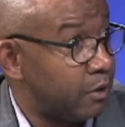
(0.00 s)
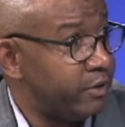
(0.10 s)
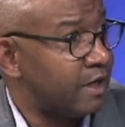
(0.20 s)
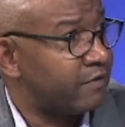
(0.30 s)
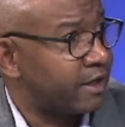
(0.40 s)
we
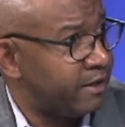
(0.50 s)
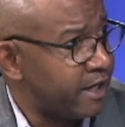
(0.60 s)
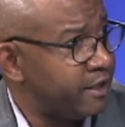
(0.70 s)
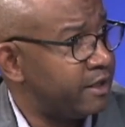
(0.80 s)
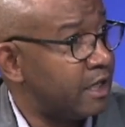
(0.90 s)
have like a
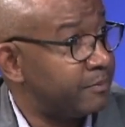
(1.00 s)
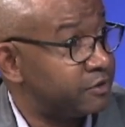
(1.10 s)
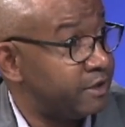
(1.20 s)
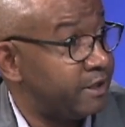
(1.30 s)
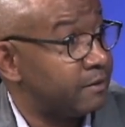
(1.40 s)

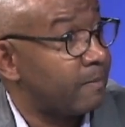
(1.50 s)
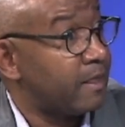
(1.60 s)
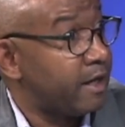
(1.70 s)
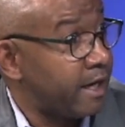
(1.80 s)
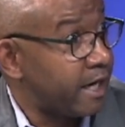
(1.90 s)
99%
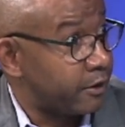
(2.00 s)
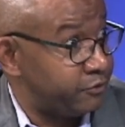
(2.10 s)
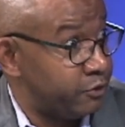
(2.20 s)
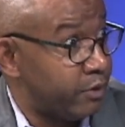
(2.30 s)
accuracy